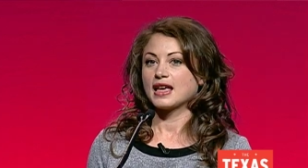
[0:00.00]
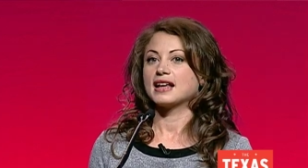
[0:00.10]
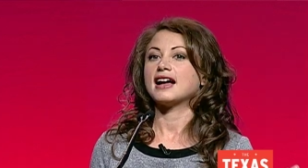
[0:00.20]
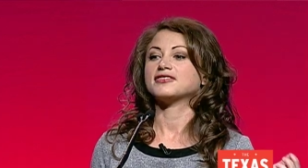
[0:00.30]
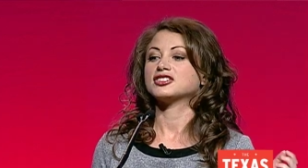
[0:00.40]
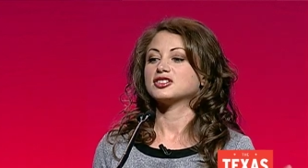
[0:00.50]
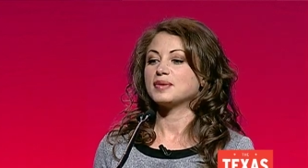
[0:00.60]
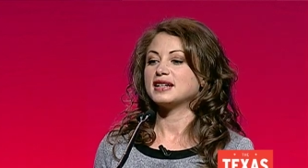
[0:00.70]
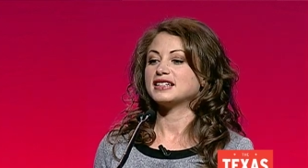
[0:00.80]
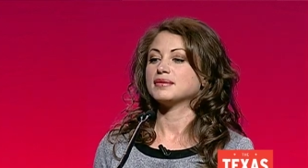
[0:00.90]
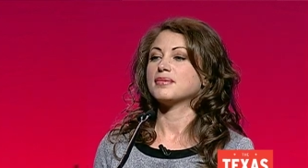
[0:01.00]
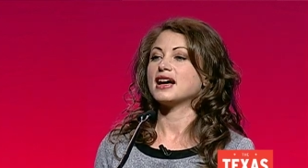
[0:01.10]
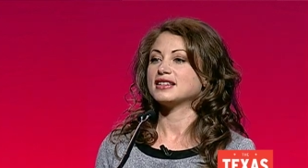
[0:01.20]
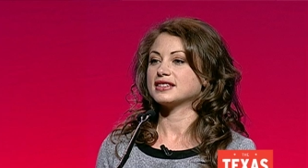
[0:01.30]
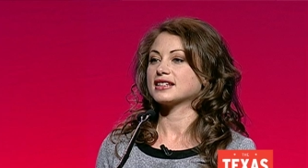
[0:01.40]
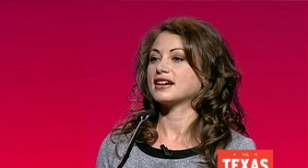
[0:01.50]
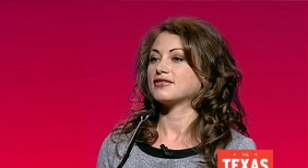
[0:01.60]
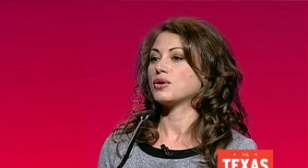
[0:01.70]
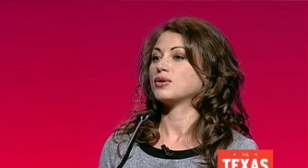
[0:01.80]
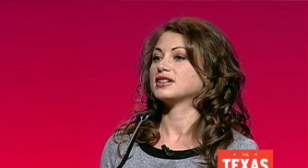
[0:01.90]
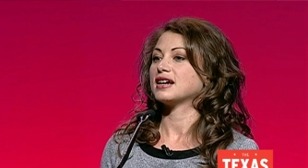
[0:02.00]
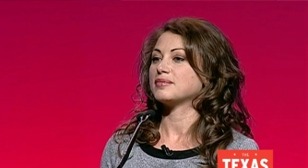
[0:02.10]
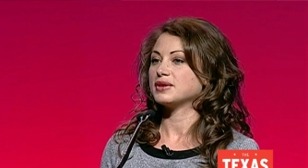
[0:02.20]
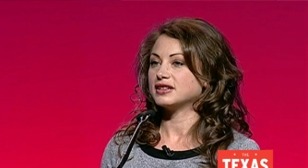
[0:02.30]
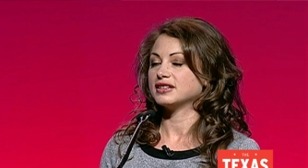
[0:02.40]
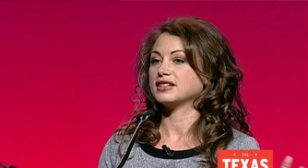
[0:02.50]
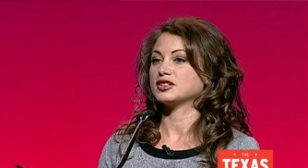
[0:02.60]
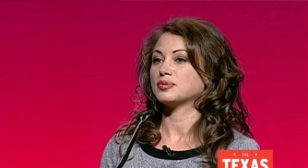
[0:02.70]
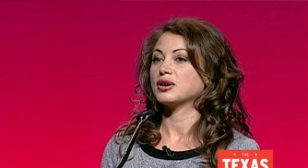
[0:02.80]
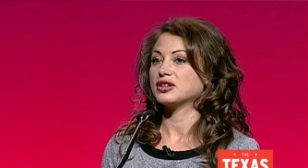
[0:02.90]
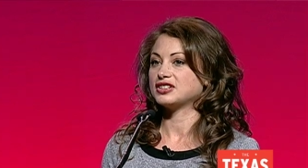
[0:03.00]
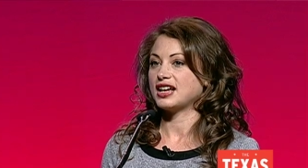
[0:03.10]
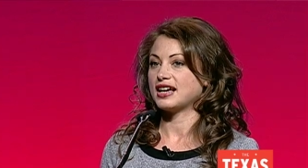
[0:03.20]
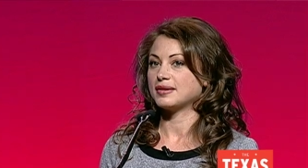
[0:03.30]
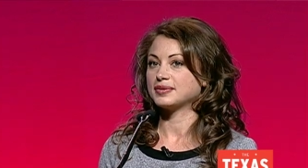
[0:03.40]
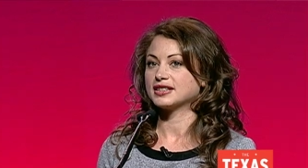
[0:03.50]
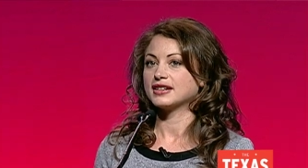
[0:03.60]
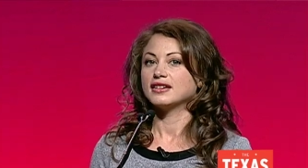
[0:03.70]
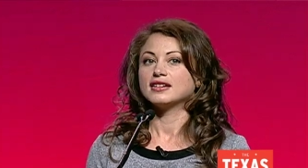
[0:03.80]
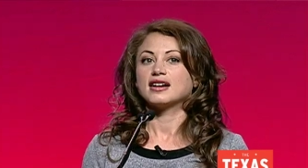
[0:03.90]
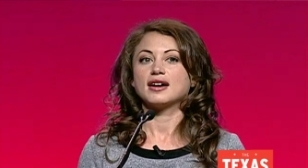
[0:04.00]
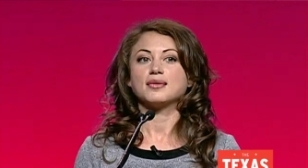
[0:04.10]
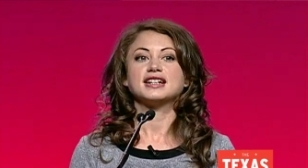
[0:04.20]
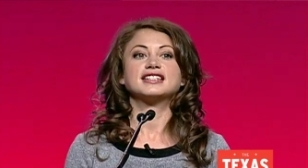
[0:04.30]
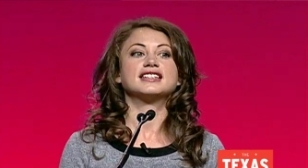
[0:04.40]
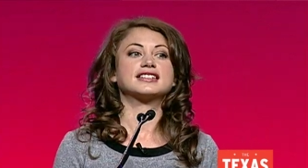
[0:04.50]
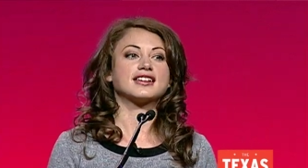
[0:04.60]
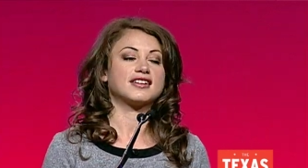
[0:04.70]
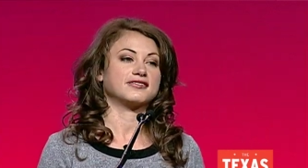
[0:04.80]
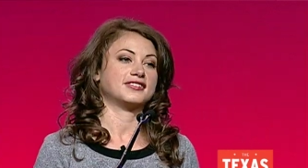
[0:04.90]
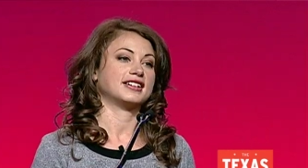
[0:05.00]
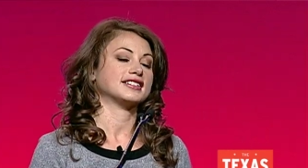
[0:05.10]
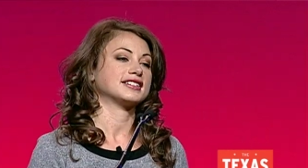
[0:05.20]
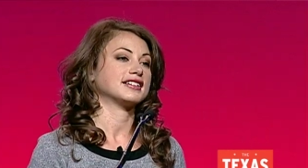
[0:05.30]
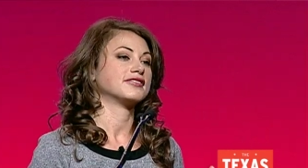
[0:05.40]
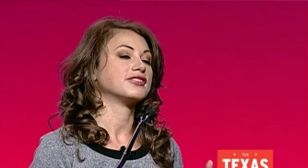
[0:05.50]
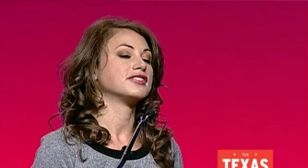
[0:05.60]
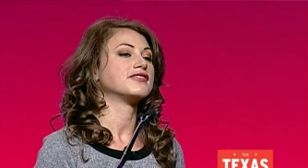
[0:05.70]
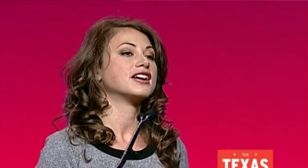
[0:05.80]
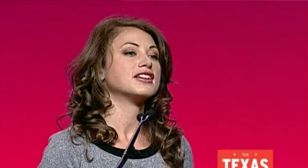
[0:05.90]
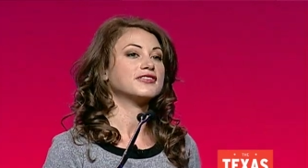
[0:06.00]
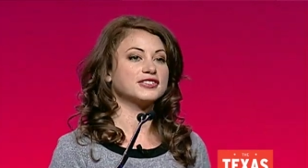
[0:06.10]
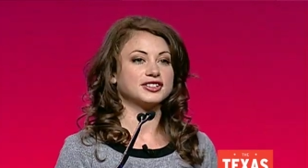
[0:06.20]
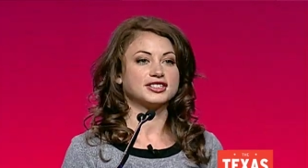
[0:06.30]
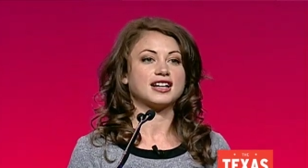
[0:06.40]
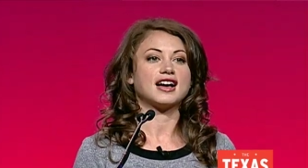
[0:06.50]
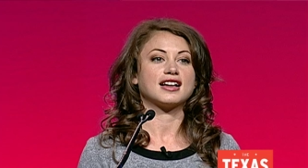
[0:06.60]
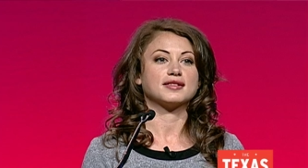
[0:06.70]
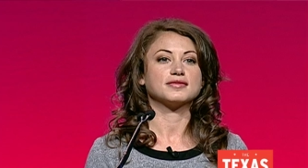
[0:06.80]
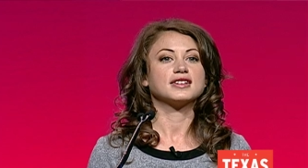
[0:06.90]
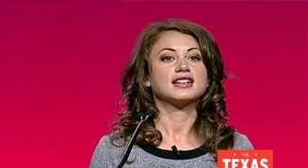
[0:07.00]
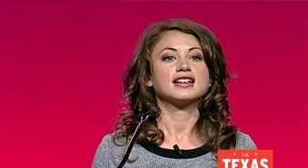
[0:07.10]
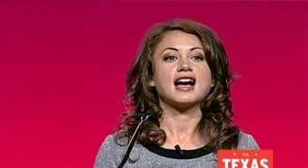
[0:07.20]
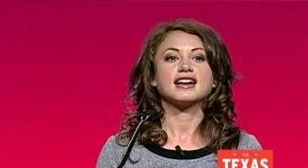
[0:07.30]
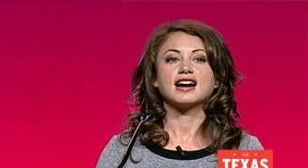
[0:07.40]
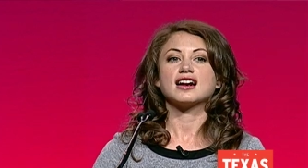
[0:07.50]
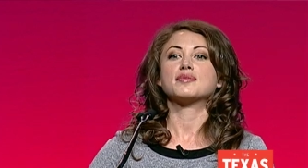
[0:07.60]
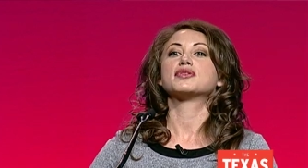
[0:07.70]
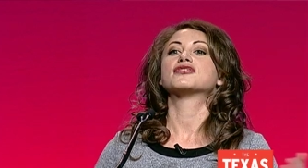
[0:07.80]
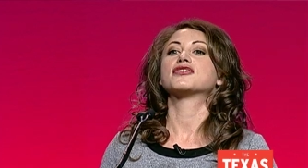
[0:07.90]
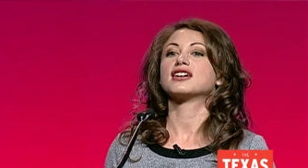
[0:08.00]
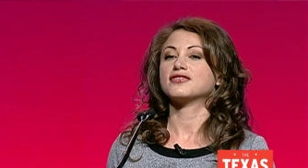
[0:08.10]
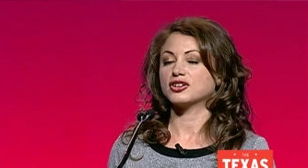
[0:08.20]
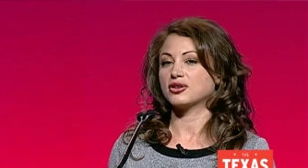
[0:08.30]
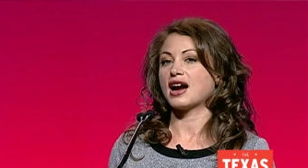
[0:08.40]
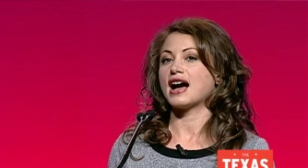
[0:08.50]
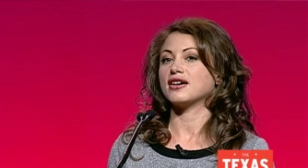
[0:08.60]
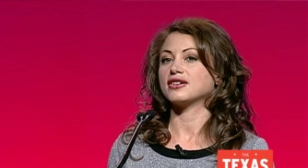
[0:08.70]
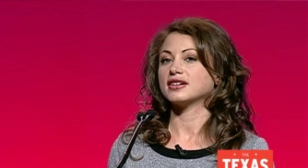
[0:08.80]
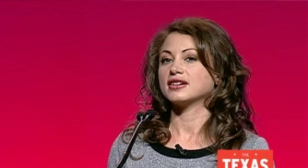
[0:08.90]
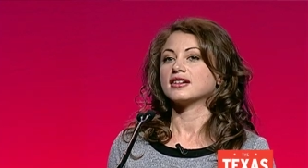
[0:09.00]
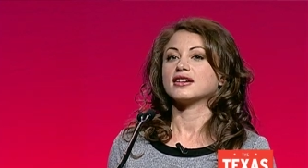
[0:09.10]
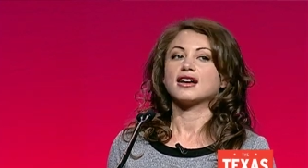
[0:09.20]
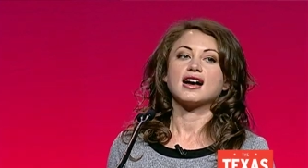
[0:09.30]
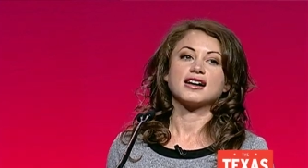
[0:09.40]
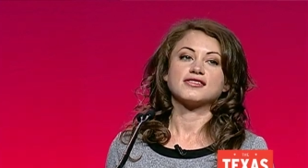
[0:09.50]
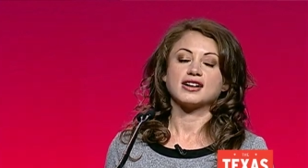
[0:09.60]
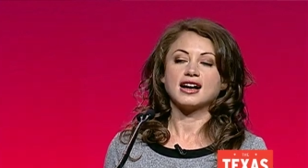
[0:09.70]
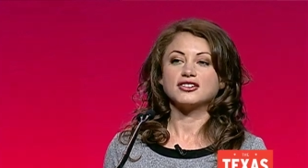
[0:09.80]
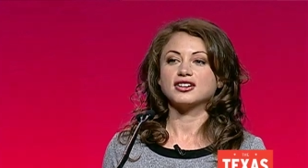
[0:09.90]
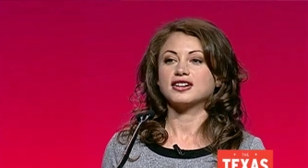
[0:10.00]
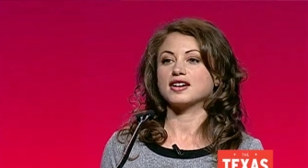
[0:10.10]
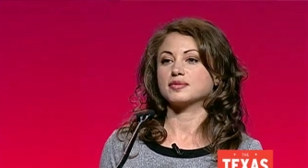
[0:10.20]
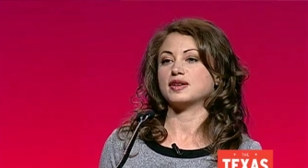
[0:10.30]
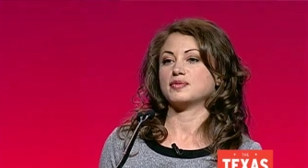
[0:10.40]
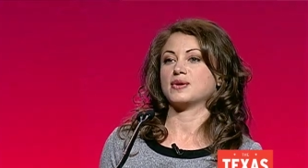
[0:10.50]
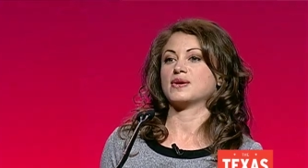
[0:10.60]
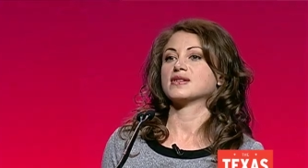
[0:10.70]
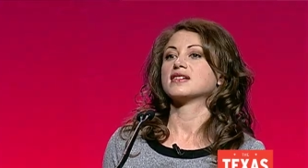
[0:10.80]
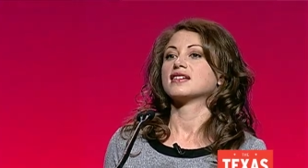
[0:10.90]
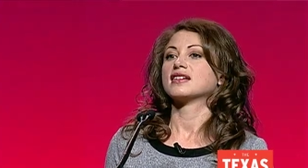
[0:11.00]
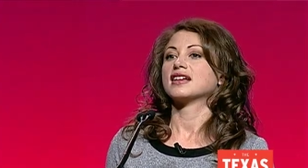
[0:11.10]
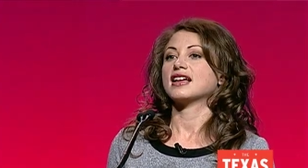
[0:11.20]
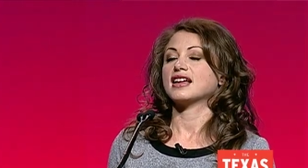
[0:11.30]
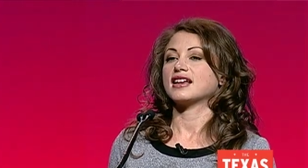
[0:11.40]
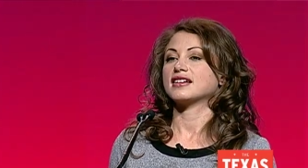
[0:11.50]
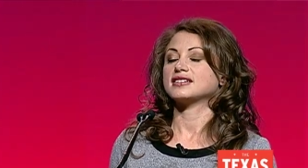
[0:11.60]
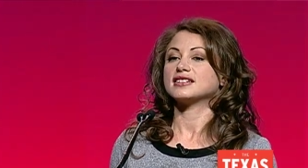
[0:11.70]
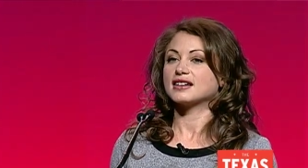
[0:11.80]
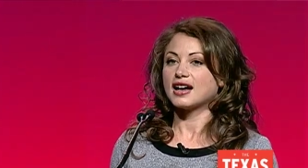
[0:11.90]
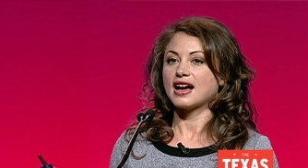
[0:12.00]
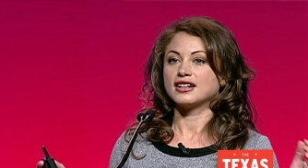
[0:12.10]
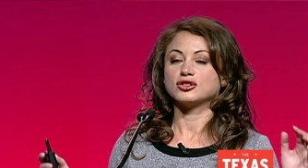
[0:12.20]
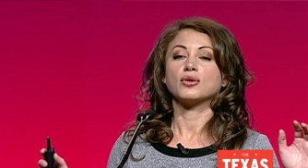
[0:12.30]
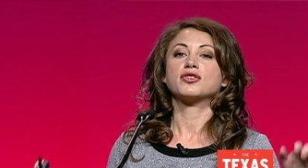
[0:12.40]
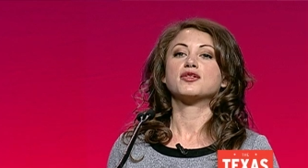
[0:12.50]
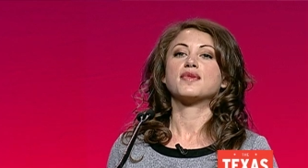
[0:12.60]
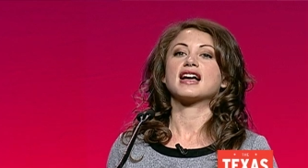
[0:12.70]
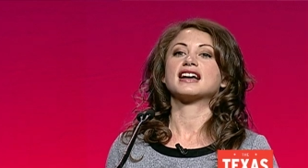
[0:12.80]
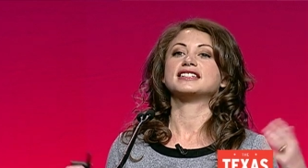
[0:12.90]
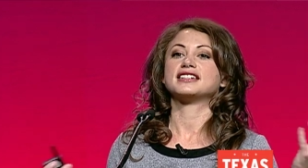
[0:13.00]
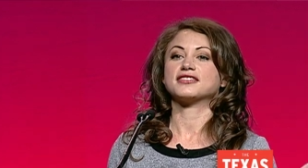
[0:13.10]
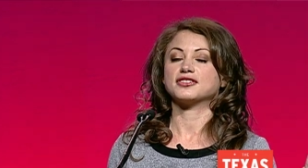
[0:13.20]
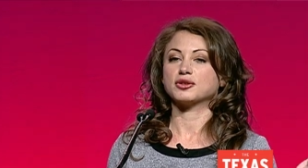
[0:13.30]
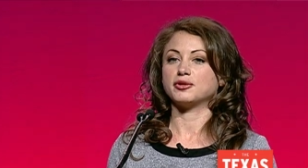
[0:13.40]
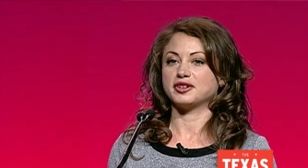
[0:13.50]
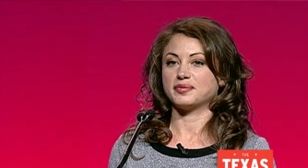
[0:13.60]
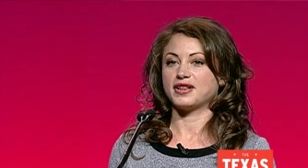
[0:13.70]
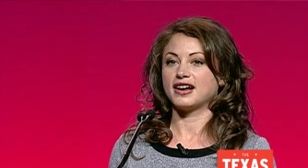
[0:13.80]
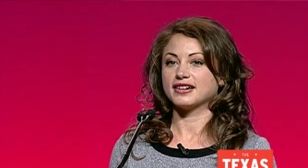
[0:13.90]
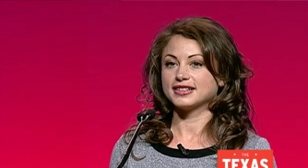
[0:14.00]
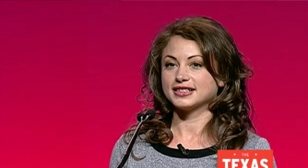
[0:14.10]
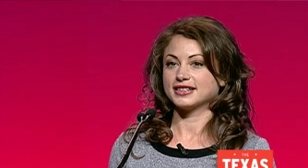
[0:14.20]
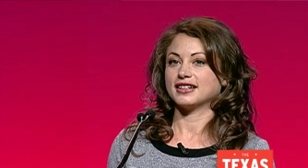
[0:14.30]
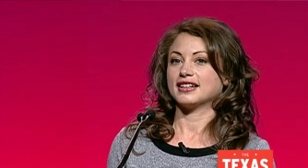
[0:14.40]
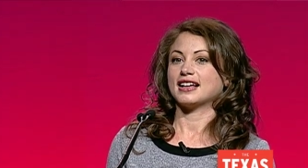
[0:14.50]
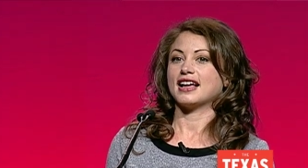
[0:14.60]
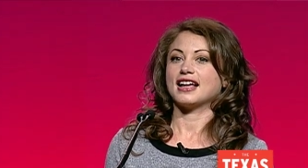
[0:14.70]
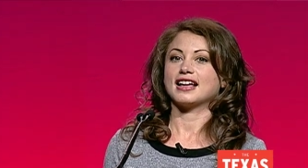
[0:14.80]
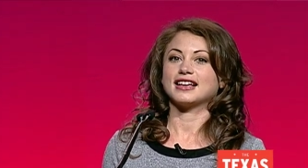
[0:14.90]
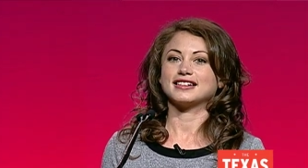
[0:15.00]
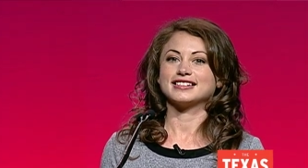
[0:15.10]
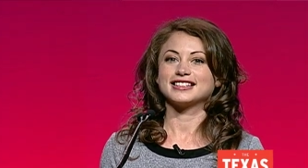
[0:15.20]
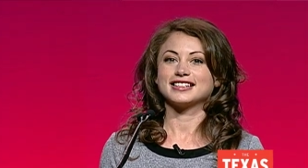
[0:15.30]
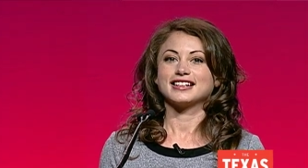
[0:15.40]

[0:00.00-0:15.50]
And after spending months kind of holed up building these prototypes, I went to this conference, and for the very first time, I got up in front of a crowd of 100 young people, and I told them my idea for GoldieBlox. And